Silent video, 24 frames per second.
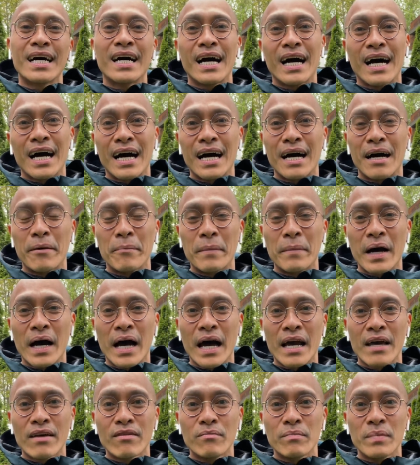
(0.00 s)

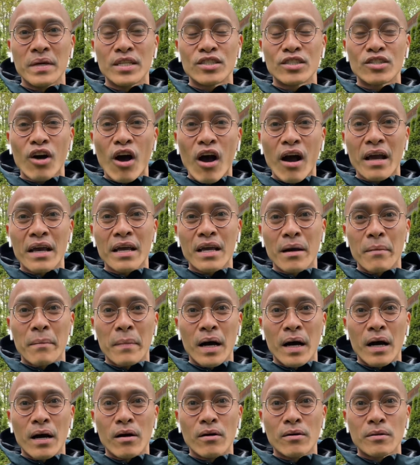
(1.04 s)
I've been talking
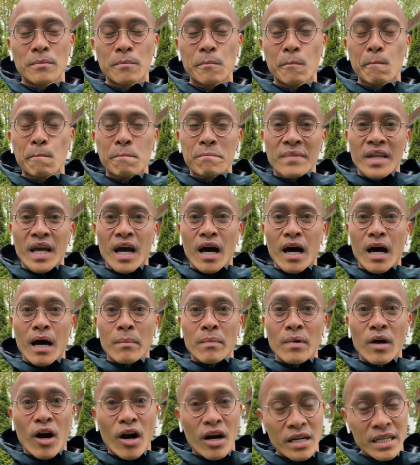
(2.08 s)
about
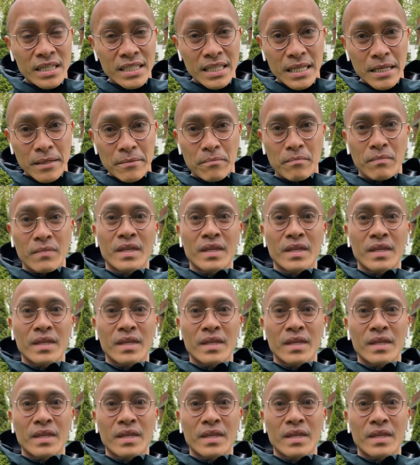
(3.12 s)
gardening.